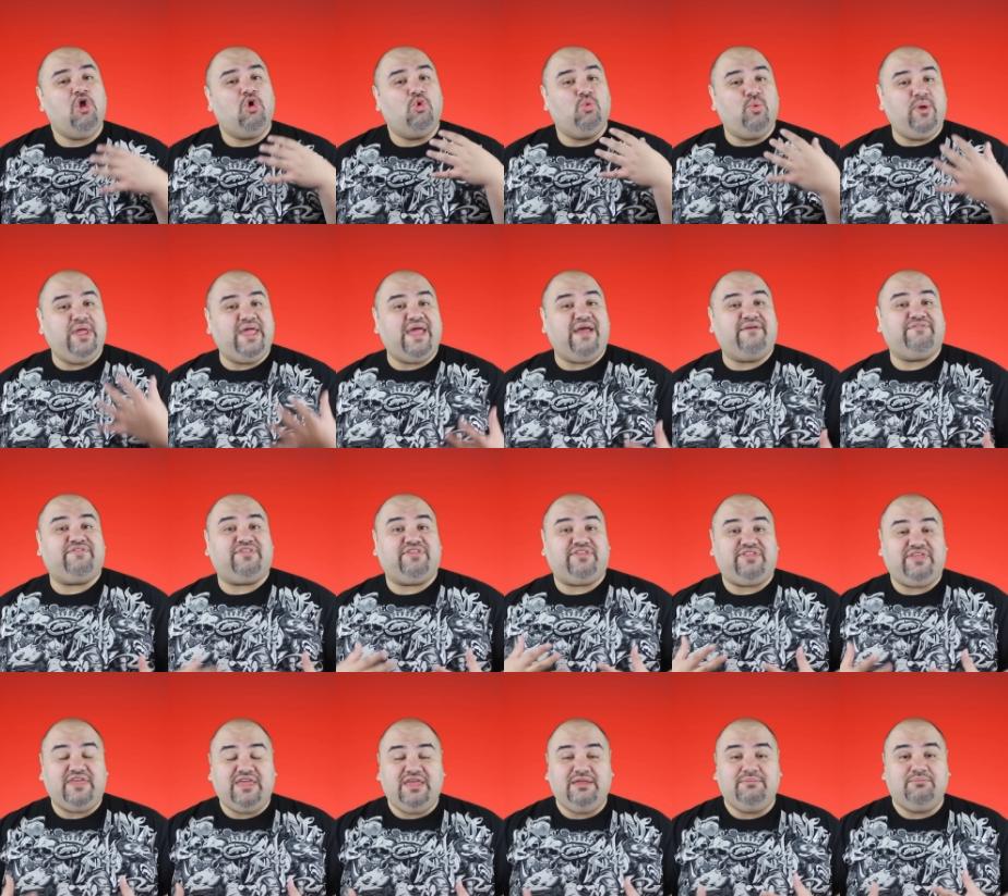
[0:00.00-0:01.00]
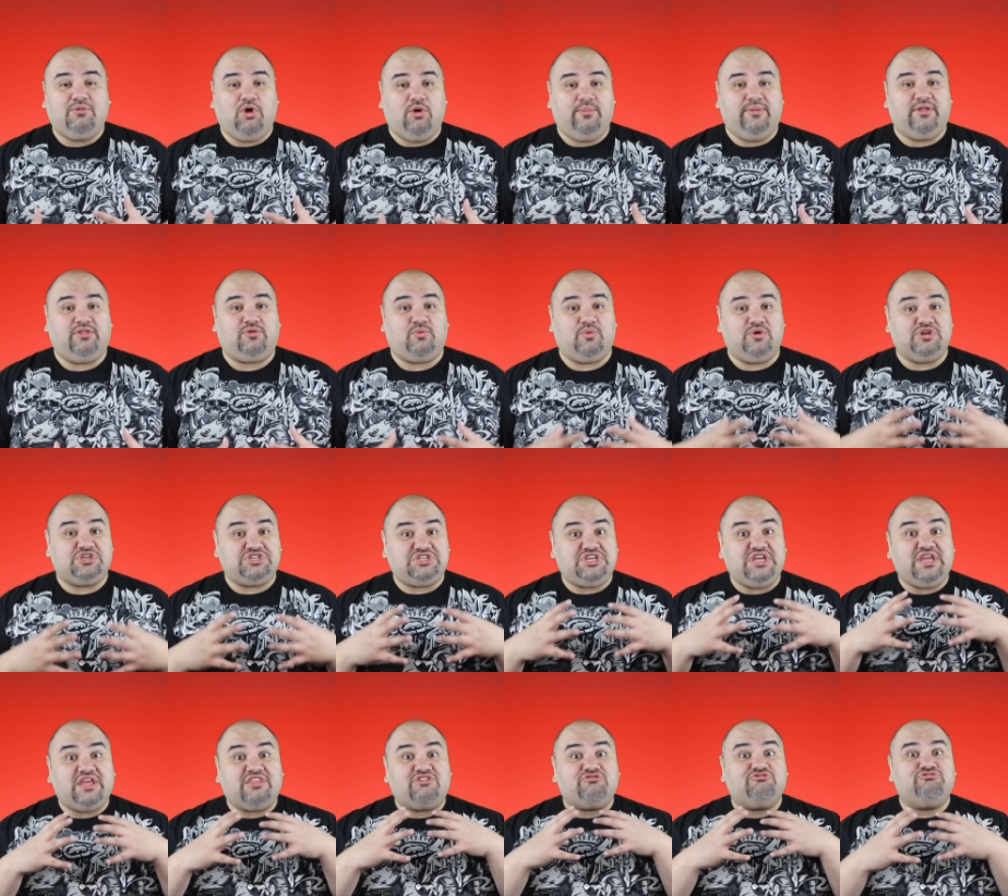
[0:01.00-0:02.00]
We have seen moments where
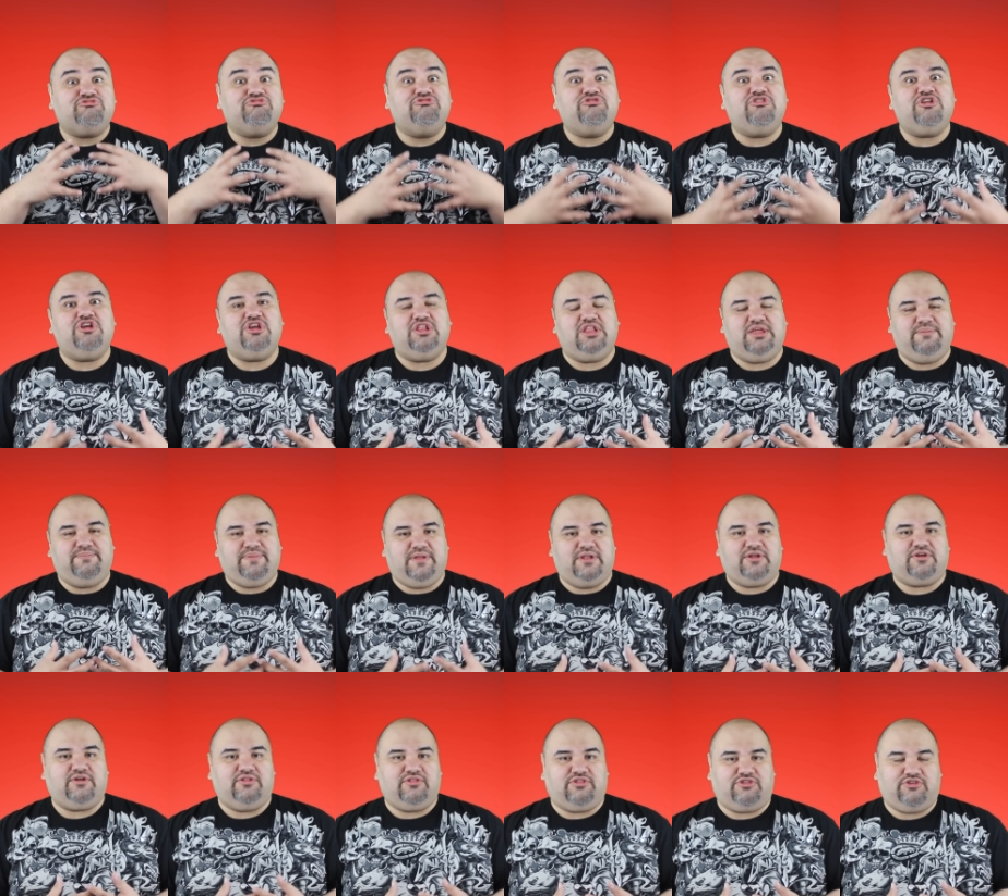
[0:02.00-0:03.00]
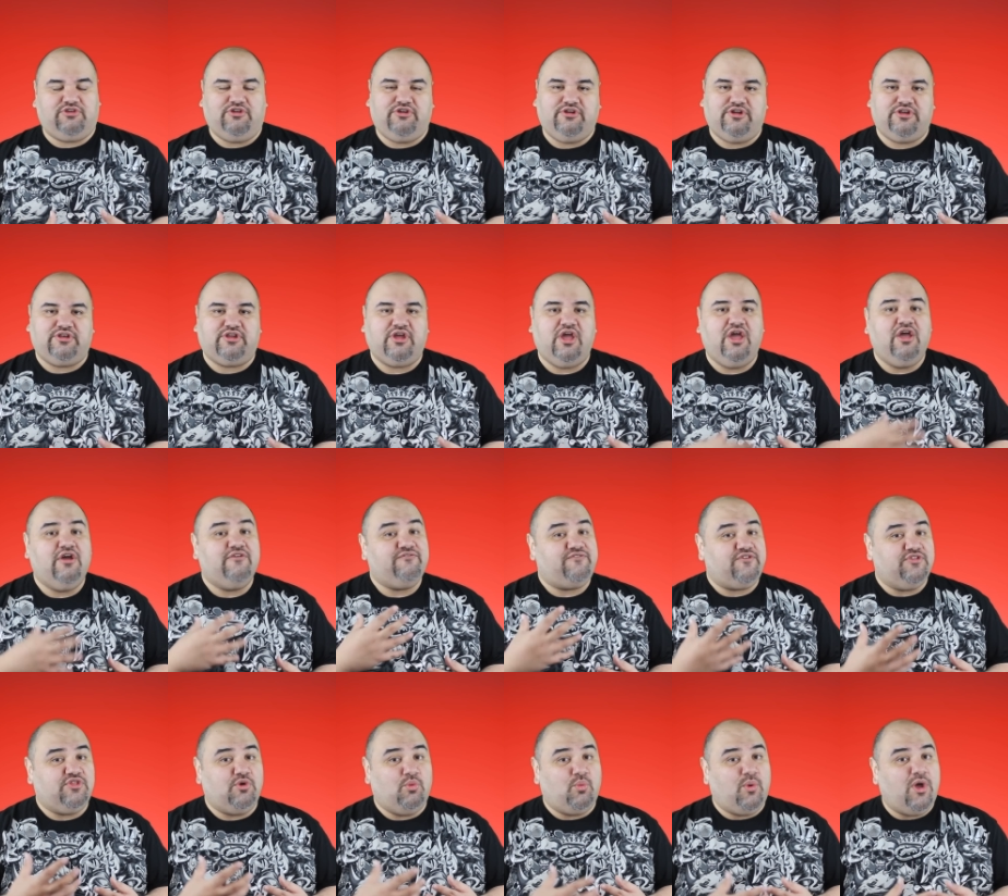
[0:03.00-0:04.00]
she has really been concerned
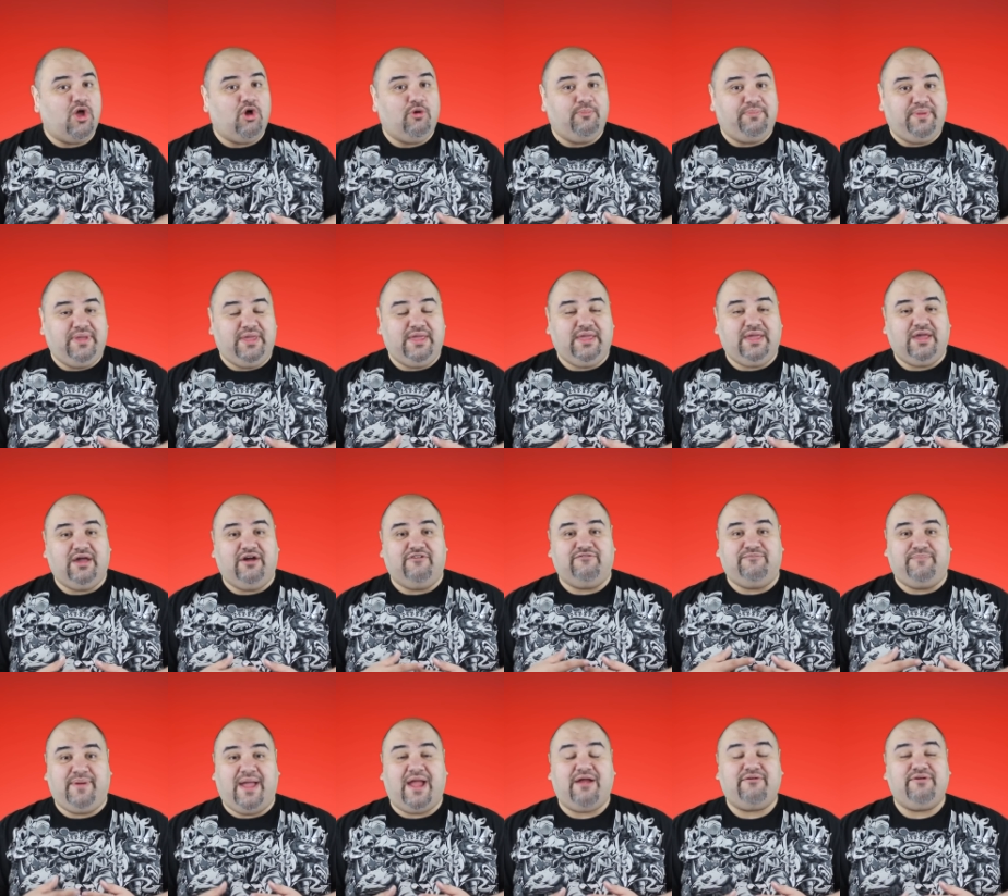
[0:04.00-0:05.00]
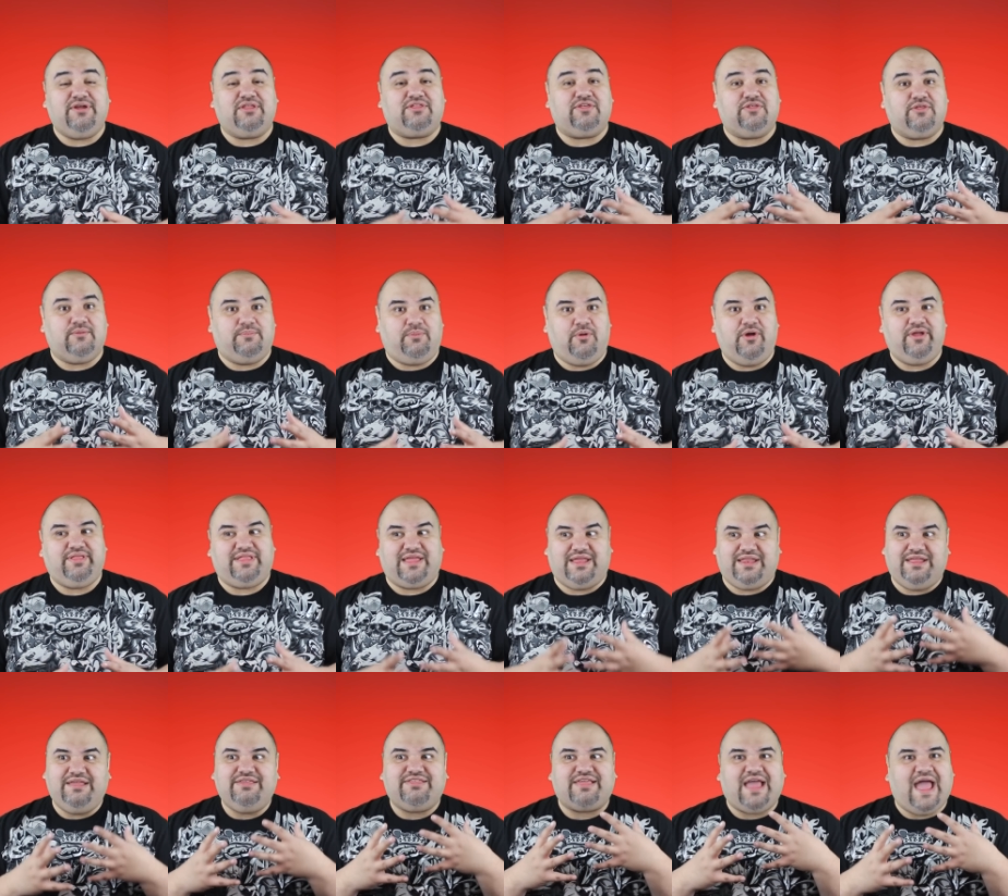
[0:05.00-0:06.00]
for the well-being of Barry to the point
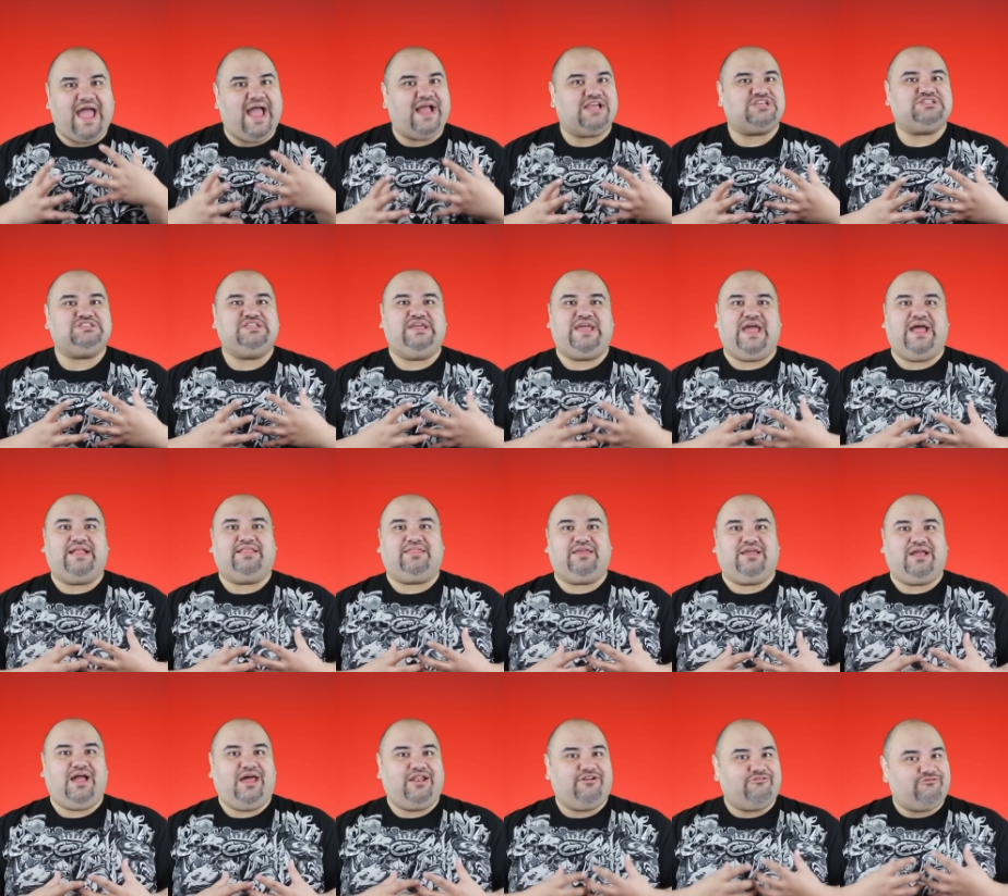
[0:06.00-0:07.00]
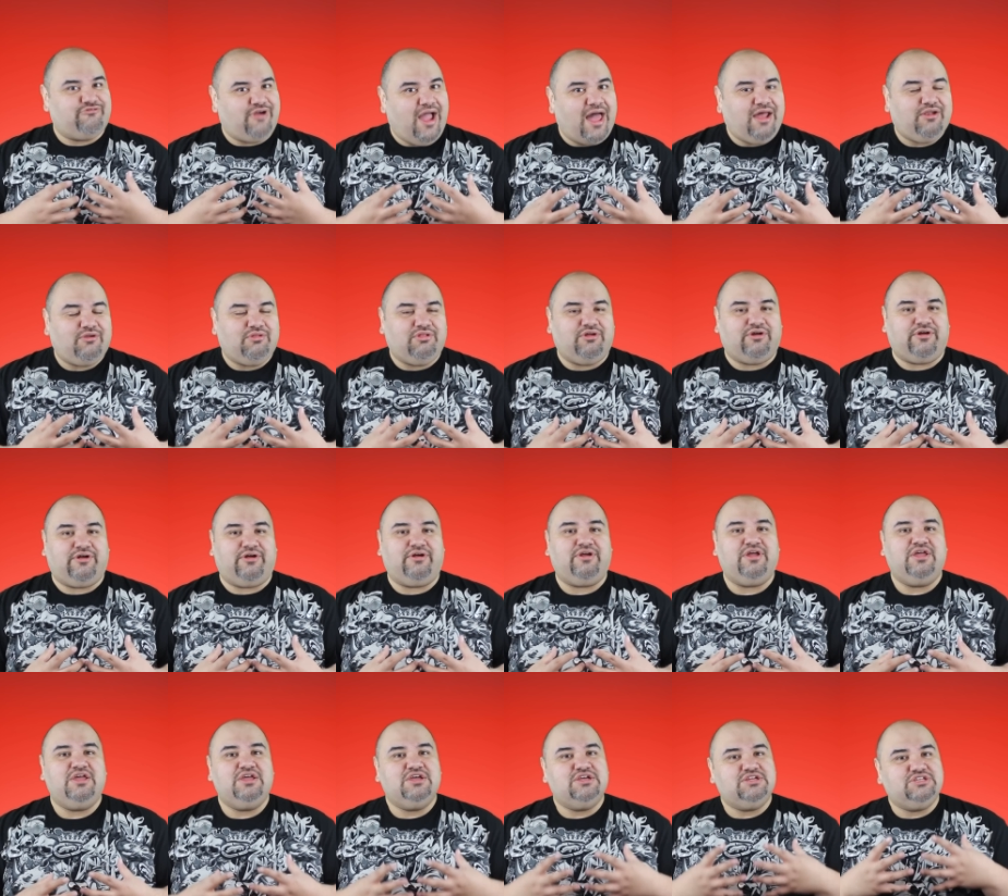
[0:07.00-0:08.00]
that he's actually had to kind of rattle her
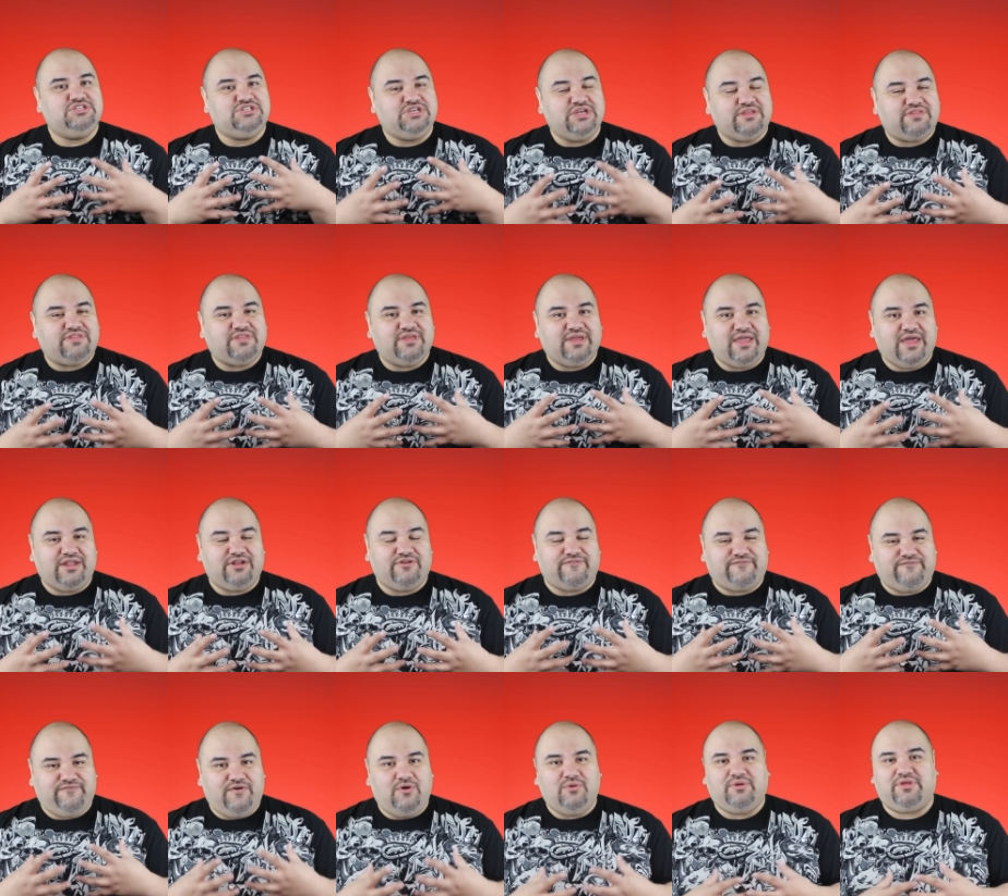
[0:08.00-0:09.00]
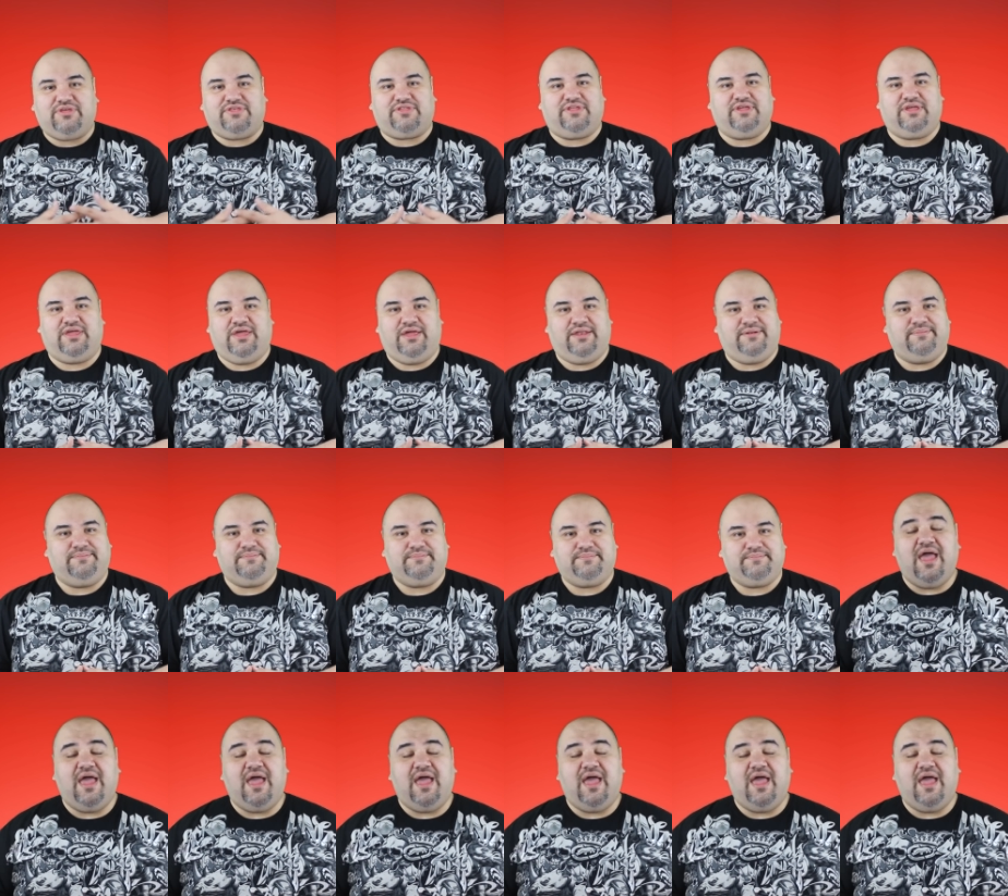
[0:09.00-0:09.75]
just to get her focused again.